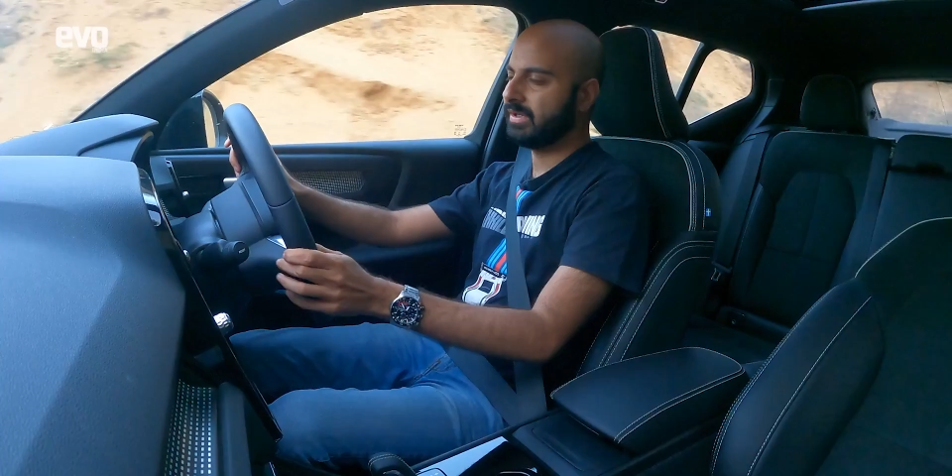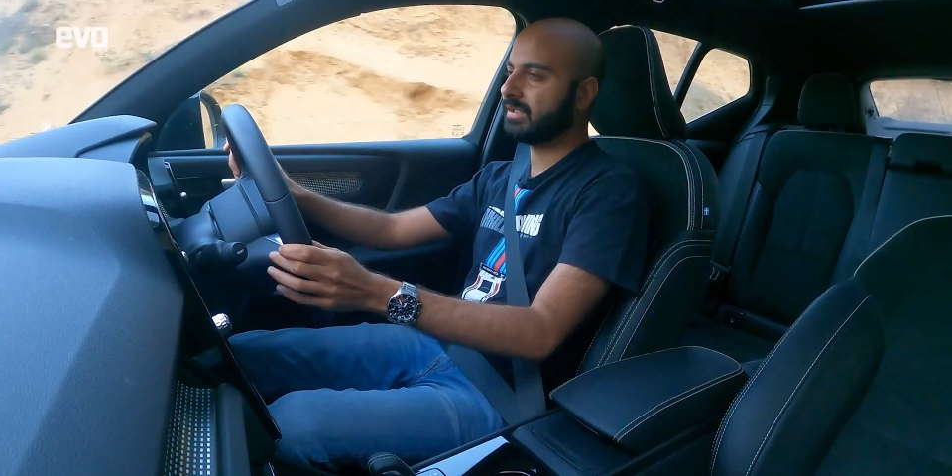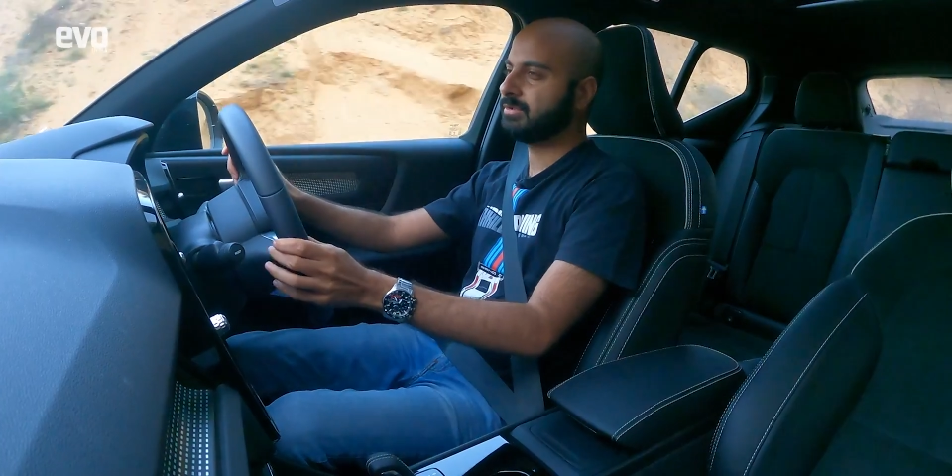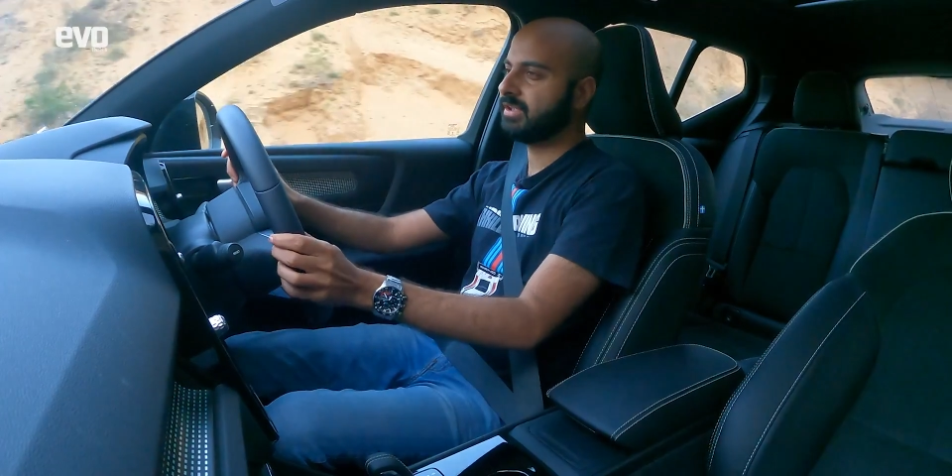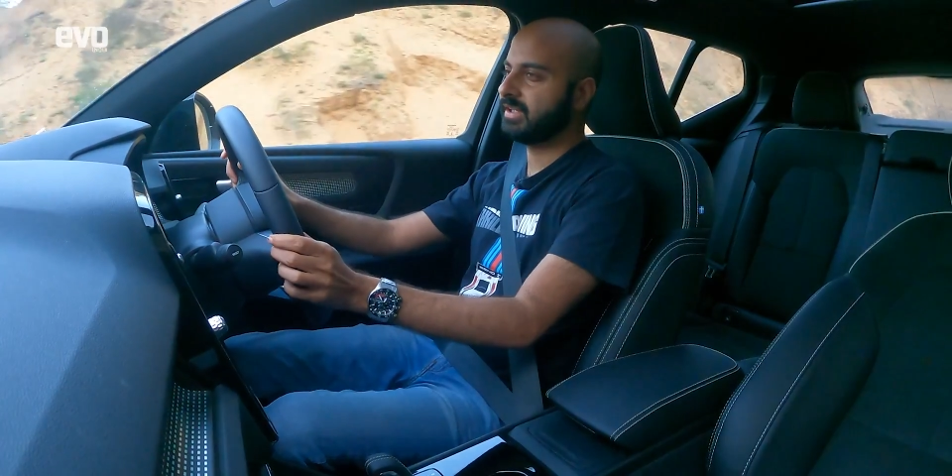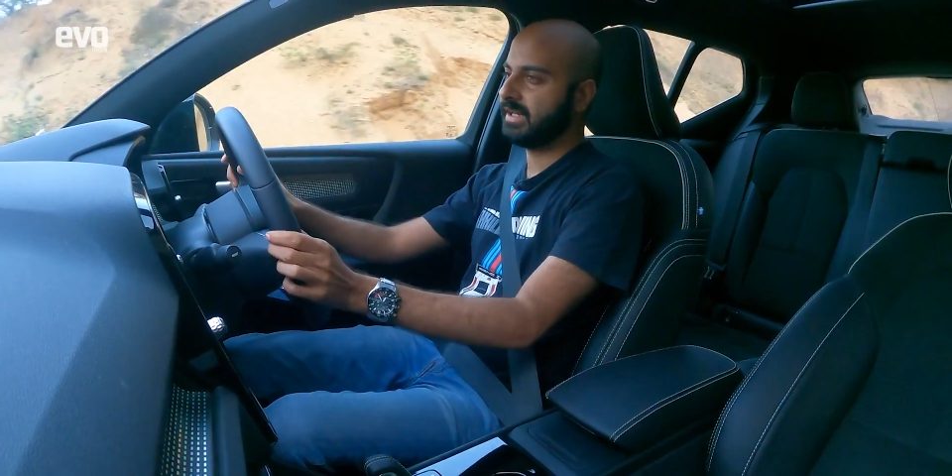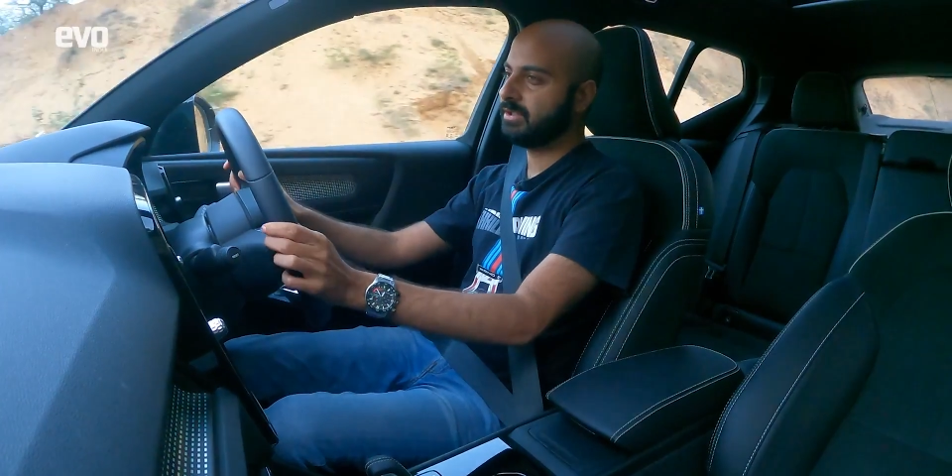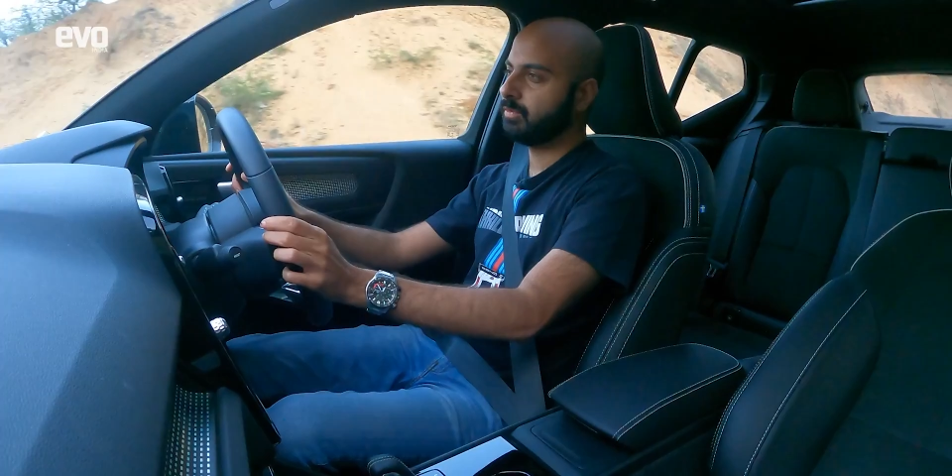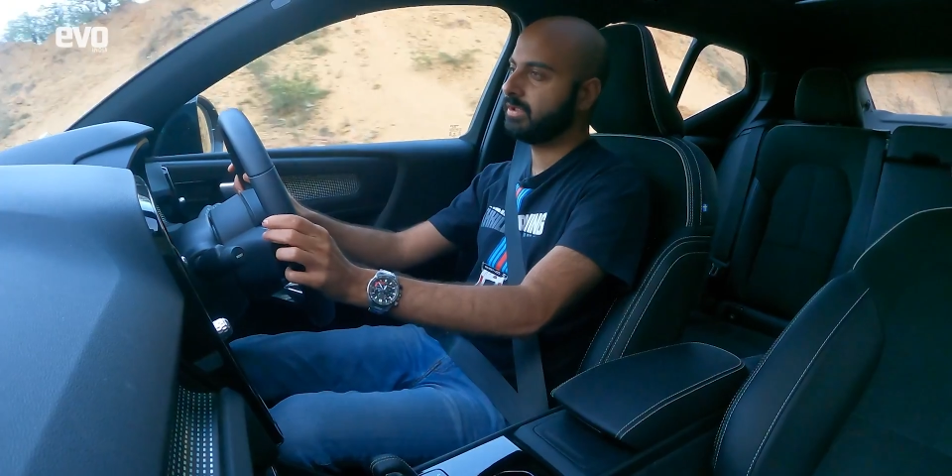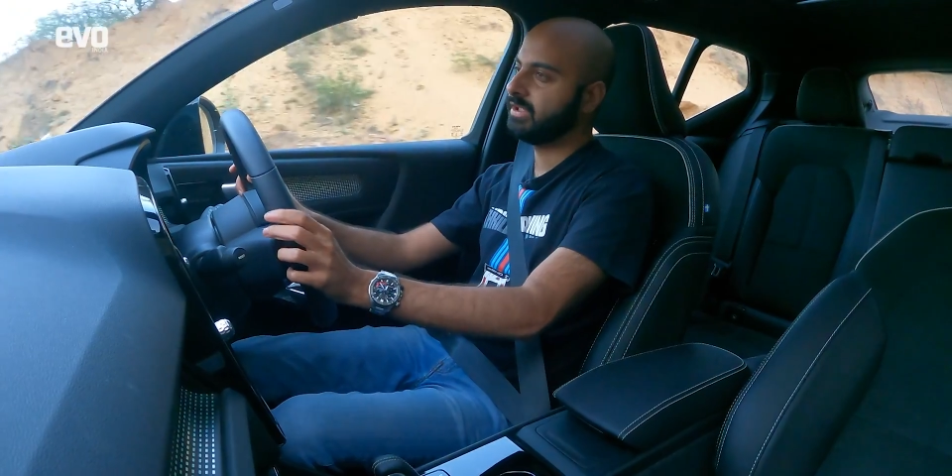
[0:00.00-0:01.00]
comes to the ride
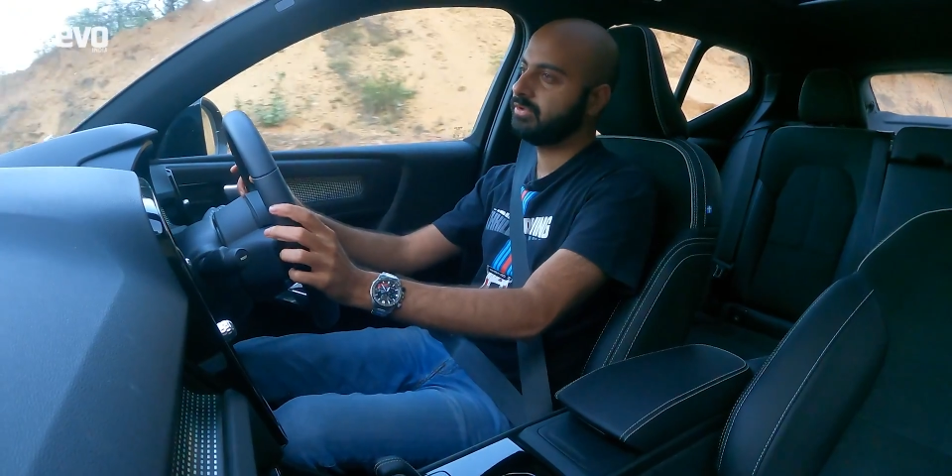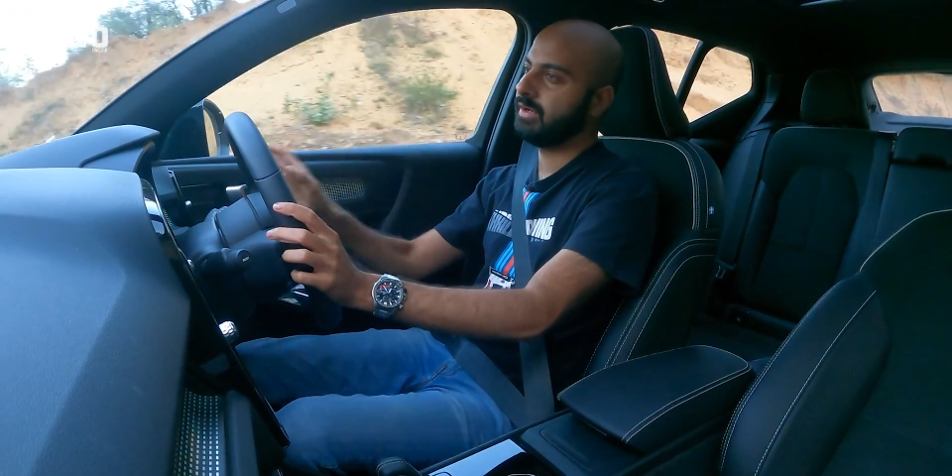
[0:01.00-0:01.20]
quality though,